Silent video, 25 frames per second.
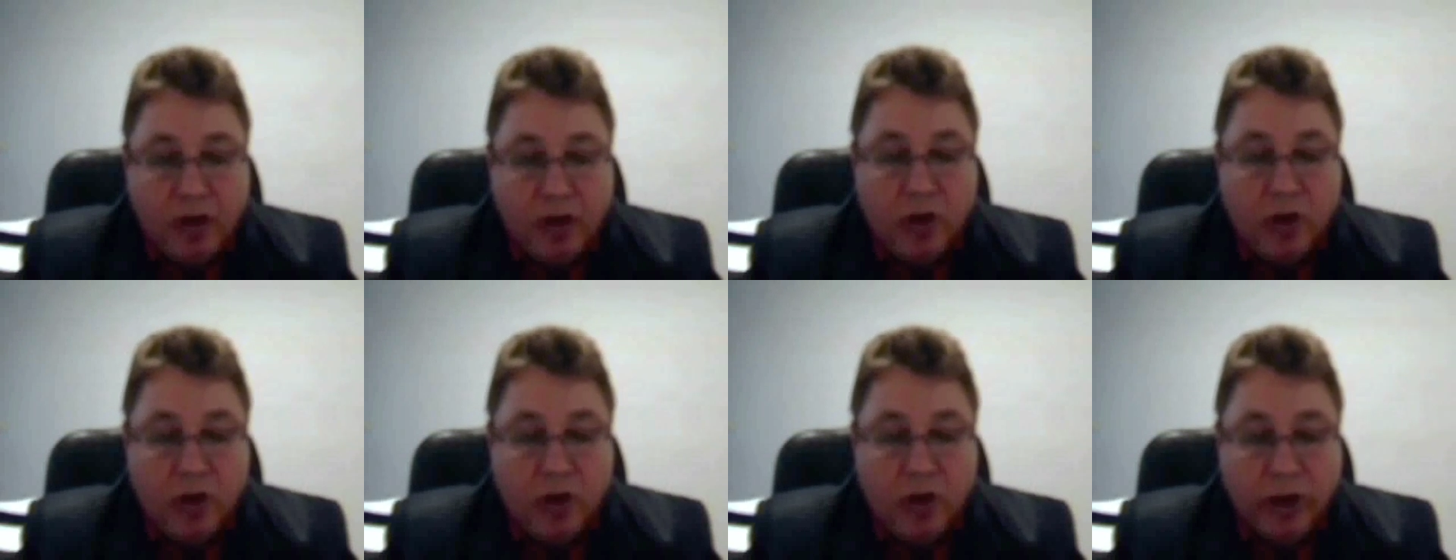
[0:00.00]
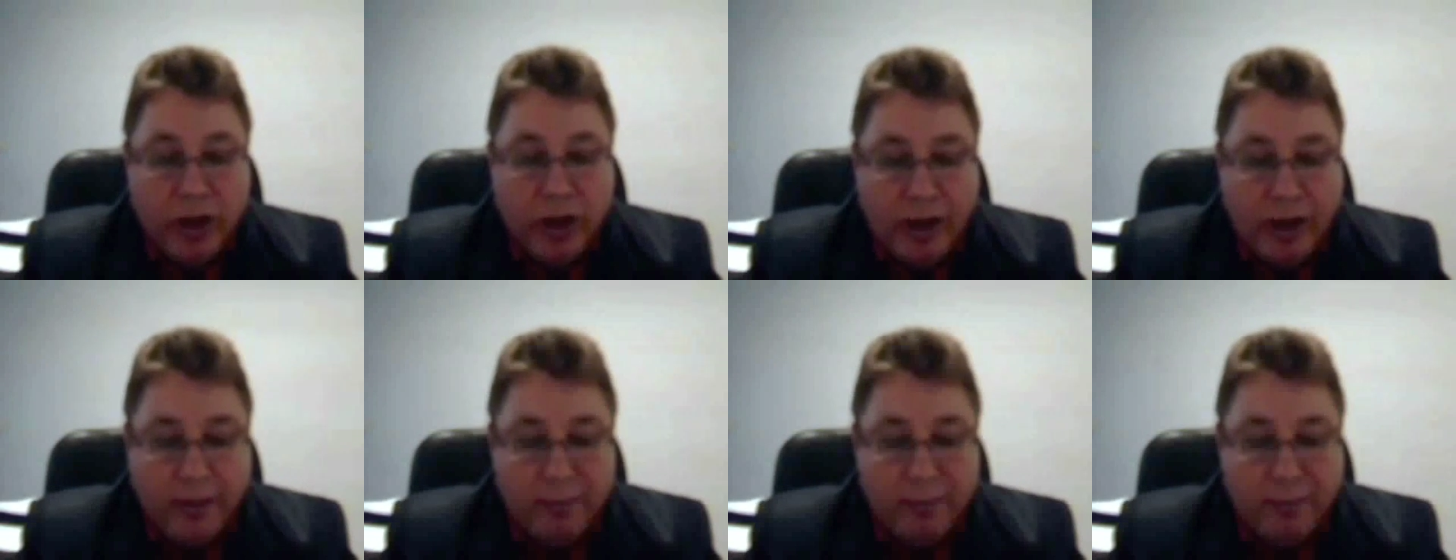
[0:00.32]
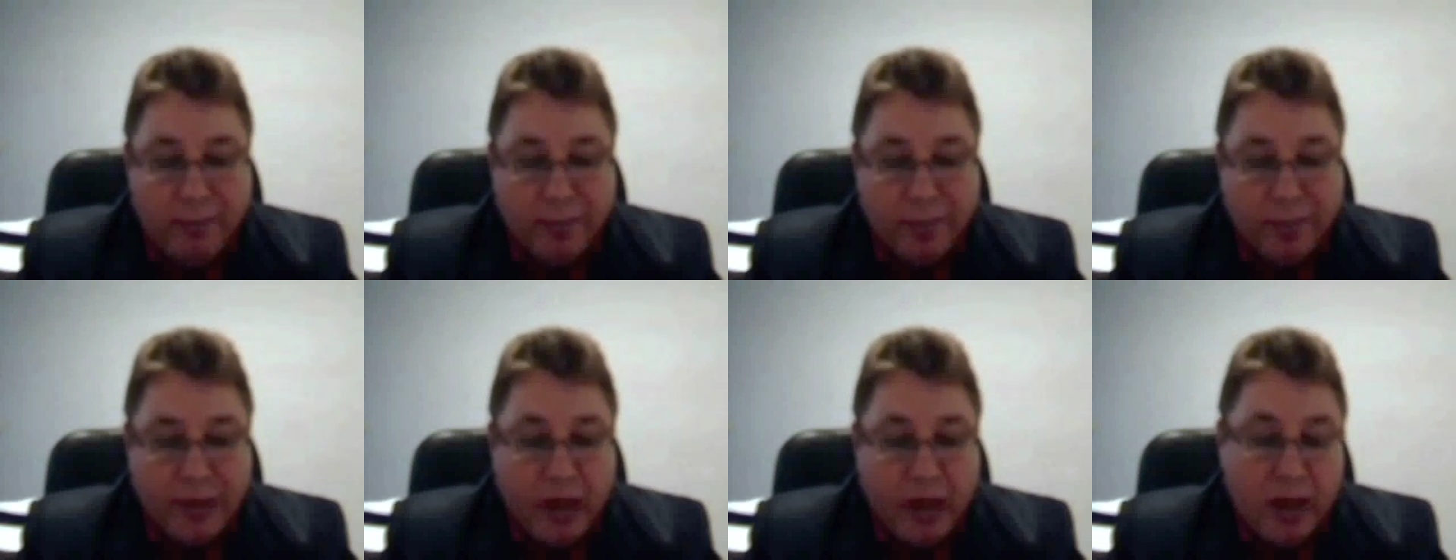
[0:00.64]
Okay,
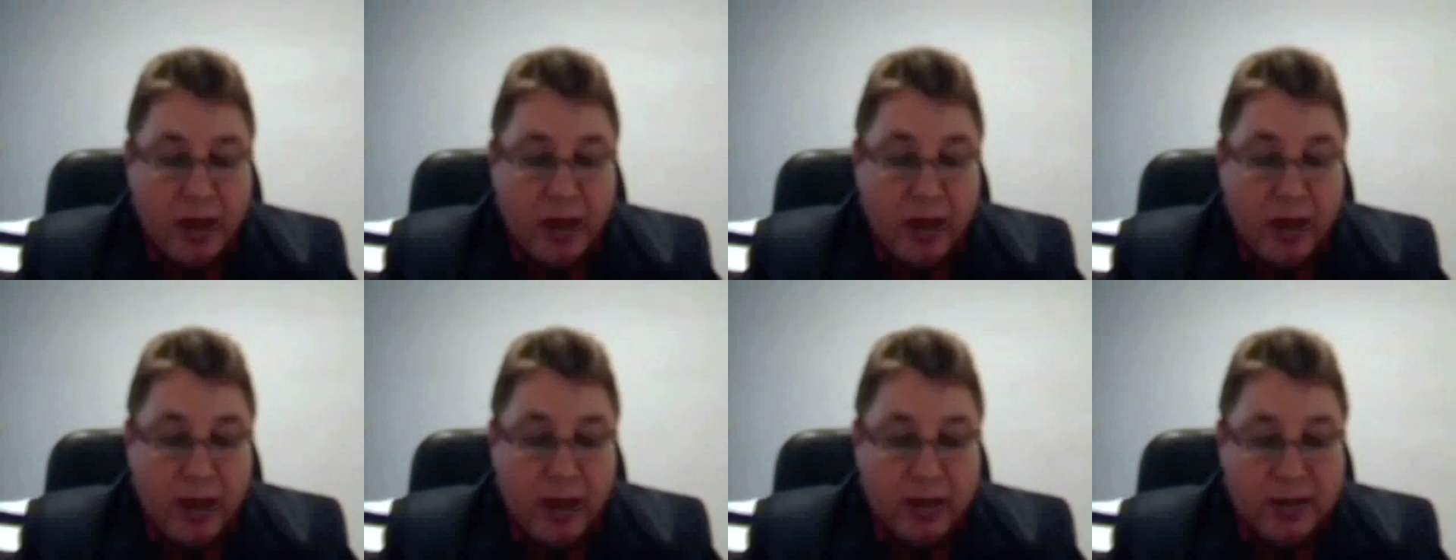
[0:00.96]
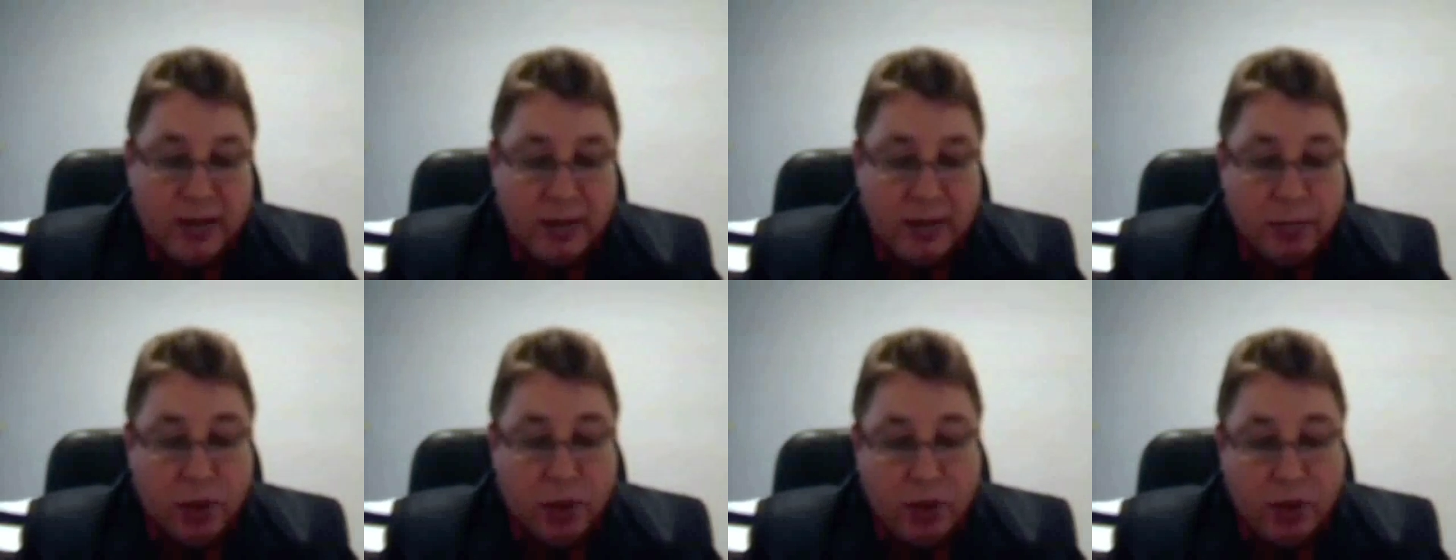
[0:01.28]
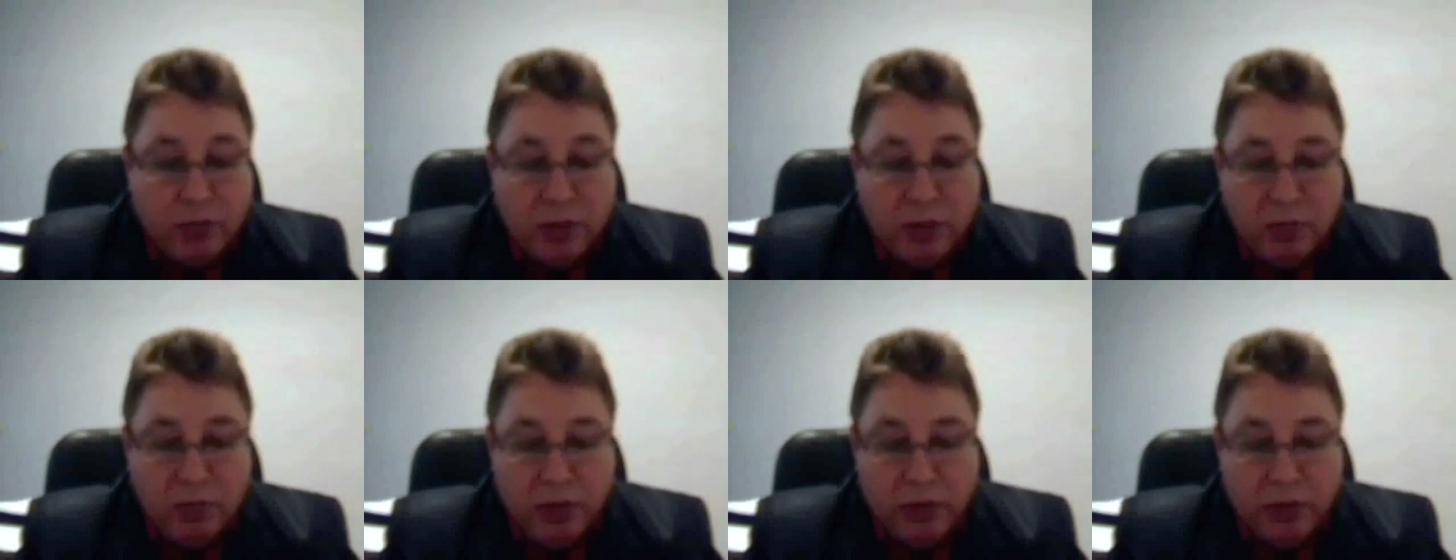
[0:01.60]
the
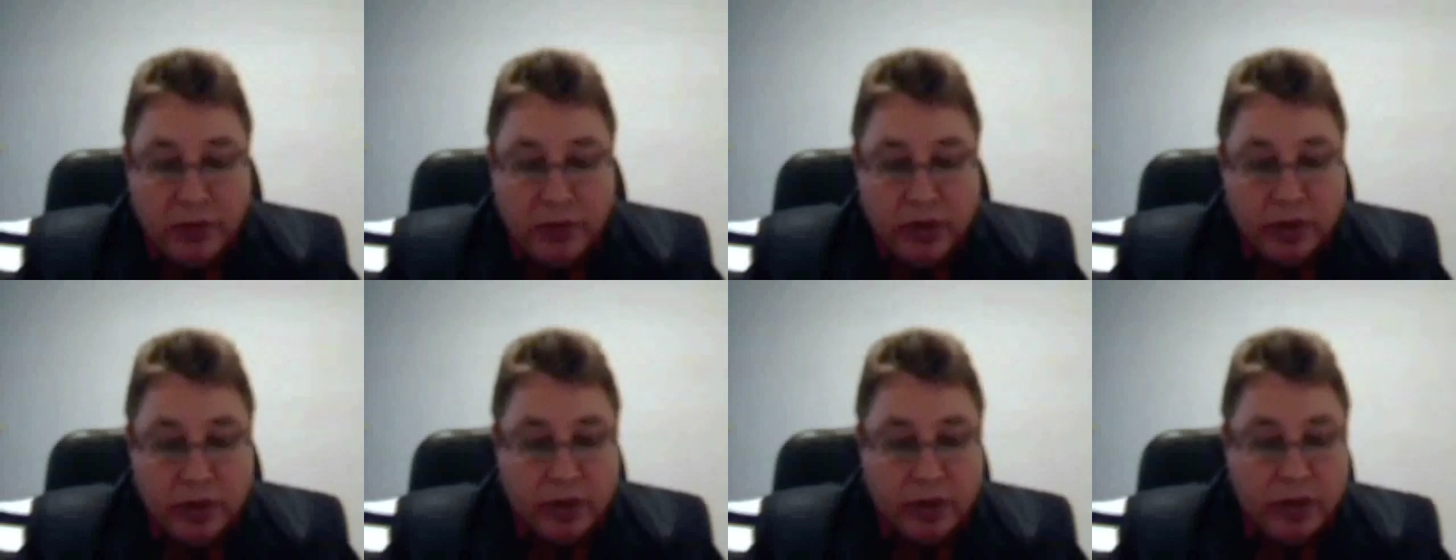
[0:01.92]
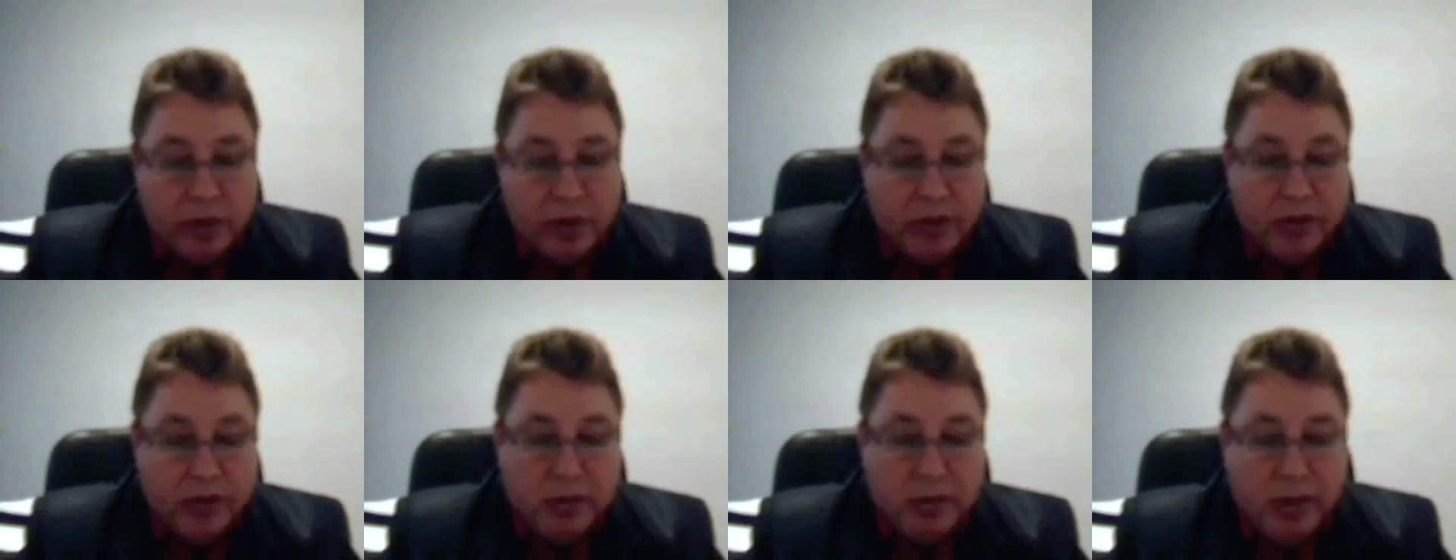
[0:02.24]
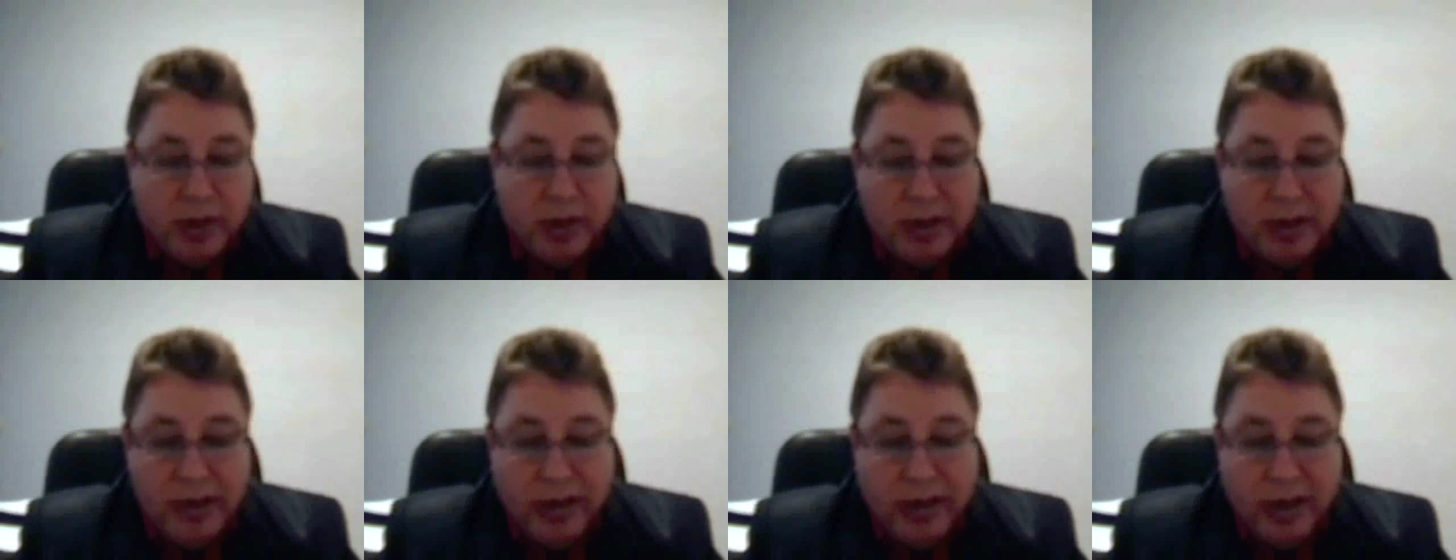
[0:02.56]
problem of social